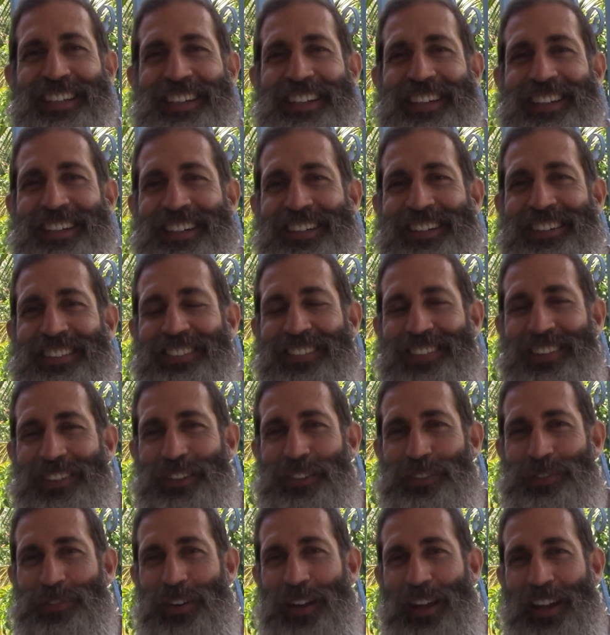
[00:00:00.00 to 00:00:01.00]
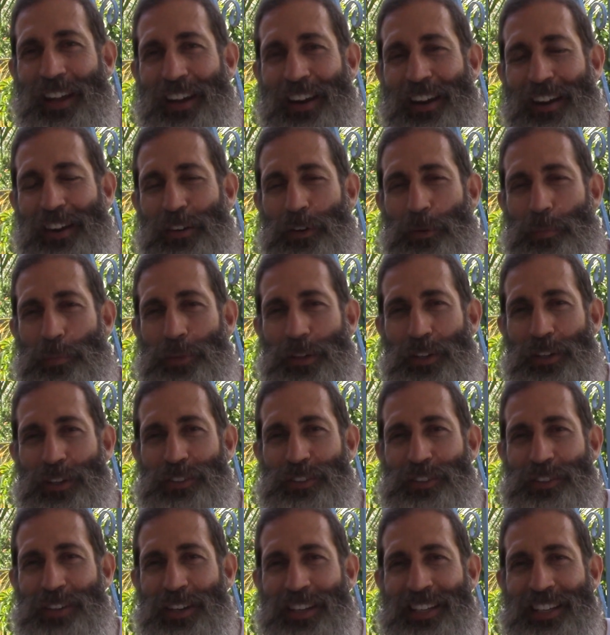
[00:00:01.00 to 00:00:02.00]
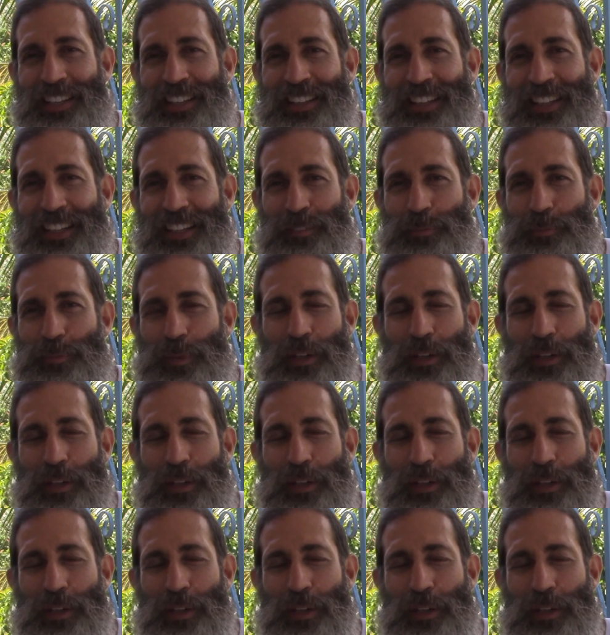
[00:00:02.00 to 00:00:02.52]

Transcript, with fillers: Uh, whether it's for hair or beards or anything.